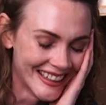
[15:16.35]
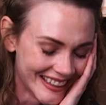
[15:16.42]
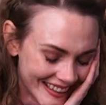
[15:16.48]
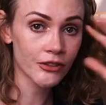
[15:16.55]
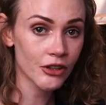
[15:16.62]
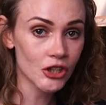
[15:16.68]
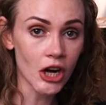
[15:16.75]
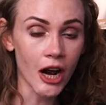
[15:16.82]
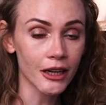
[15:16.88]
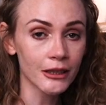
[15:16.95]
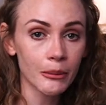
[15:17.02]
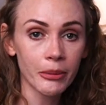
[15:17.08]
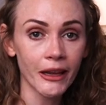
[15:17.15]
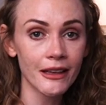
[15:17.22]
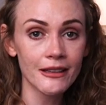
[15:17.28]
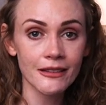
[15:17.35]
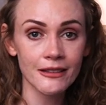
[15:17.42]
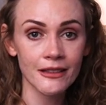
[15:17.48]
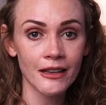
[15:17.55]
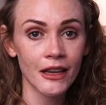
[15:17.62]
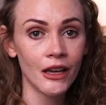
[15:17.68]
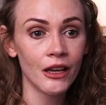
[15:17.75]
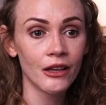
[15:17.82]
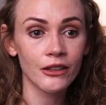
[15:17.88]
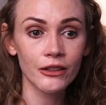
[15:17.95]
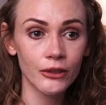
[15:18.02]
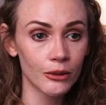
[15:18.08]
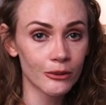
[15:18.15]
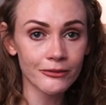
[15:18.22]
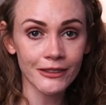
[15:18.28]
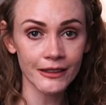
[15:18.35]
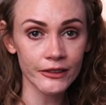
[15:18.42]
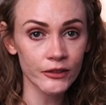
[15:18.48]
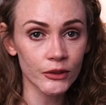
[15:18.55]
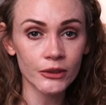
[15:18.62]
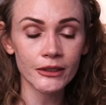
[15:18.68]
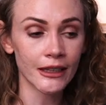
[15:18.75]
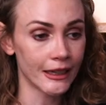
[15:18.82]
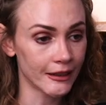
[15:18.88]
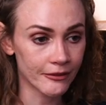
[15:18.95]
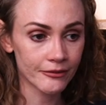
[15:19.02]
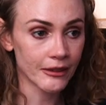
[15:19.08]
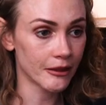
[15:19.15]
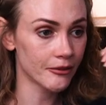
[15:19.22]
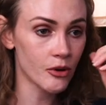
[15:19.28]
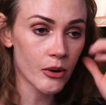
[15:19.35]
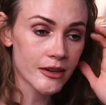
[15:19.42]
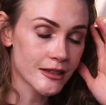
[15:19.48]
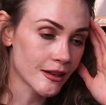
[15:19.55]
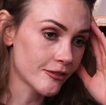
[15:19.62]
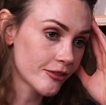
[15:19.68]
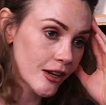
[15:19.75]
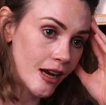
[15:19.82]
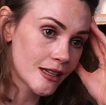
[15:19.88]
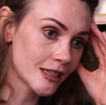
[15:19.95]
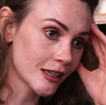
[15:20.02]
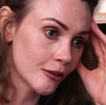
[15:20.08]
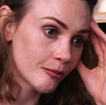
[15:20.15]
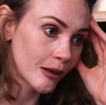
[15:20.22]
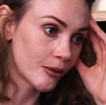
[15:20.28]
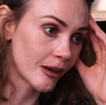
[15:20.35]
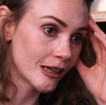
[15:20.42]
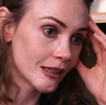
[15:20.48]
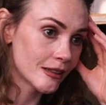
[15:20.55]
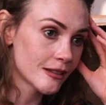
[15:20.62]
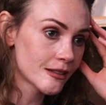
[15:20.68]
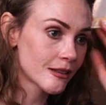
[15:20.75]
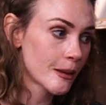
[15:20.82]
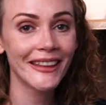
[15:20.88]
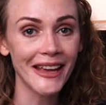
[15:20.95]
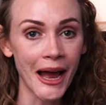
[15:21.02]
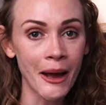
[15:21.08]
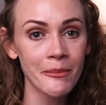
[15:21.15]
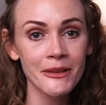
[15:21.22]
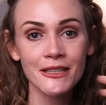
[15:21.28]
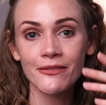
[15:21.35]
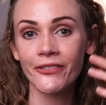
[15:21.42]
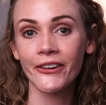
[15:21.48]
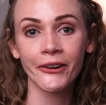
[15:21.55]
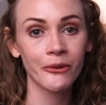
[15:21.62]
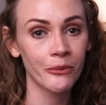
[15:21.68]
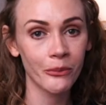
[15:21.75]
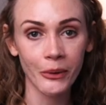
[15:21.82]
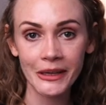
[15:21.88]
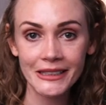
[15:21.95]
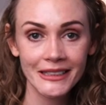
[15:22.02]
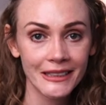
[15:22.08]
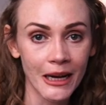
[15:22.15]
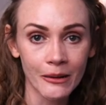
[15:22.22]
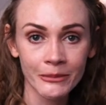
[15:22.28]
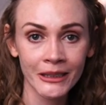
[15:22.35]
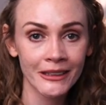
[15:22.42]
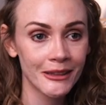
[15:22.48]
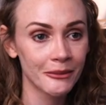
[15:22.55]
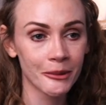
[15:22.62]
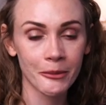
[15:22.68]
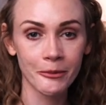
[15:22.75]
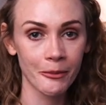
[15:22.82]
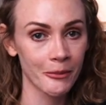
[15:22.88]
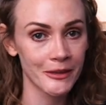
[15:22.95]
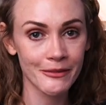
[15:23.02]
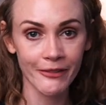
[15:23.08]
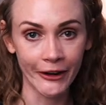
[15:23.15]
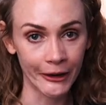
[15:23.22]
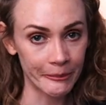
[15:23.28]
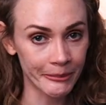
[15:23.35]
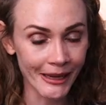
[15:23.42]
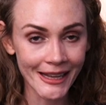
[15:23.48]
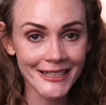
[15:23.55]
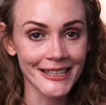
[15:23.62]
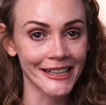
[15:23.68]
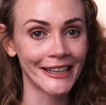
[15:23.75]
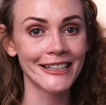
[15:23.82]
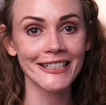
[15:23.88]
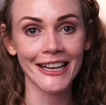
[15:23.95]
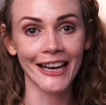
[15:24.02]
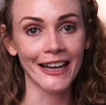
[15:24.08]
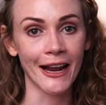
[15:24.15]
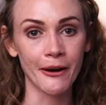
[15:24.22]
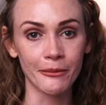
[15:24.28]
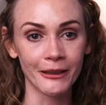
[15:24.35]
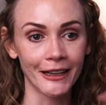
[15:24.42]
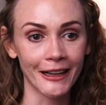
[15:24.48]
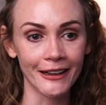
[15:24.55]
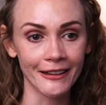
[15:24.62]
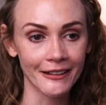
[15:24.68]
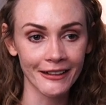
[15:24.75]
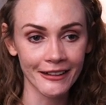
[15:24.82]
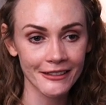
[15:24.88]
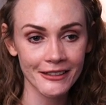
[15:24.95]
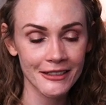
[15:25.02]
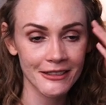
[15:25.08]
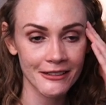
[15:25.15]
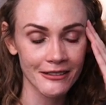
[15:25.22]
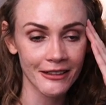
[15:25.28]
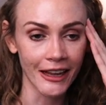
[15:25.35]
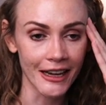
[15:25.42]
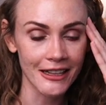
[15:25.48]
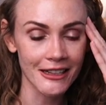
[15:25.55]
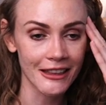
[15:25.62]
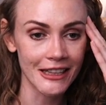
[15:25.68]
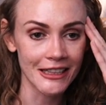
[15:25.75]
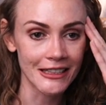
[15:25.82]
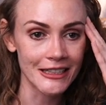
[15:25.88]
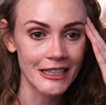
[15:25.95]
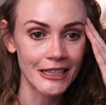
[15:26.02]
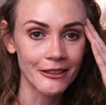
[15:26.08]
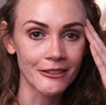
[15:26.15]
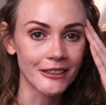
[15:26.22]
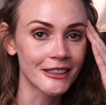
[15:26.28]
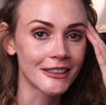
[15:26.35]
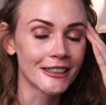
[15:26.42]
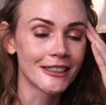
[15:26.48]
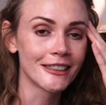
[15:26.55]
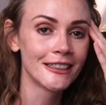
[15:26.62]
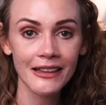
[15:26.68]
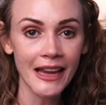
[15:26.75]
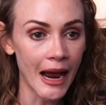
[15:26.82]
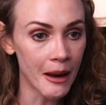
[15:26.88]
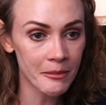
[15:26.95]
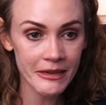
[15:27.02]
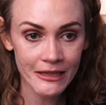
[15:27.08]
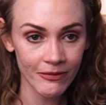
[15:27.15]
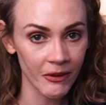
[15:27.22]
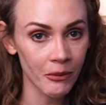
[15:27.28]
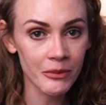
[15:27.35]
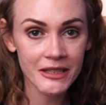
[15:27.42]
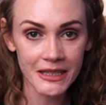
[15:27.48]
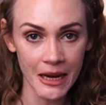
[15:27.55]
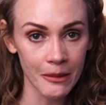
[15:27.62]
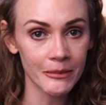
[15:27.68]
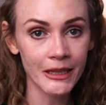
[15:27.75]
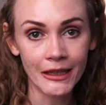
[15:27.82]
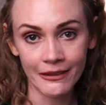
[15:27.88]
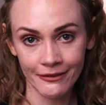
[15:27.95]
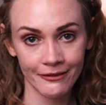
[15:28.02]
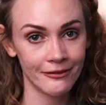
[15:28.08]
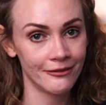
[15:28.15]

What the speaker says: For the chocolate place, Guillaume Vincent, I forgot to give my ratings. The atmosphere was yummy. The woman was very pleasant, and I really liked the interior. The atmosphere was yummy.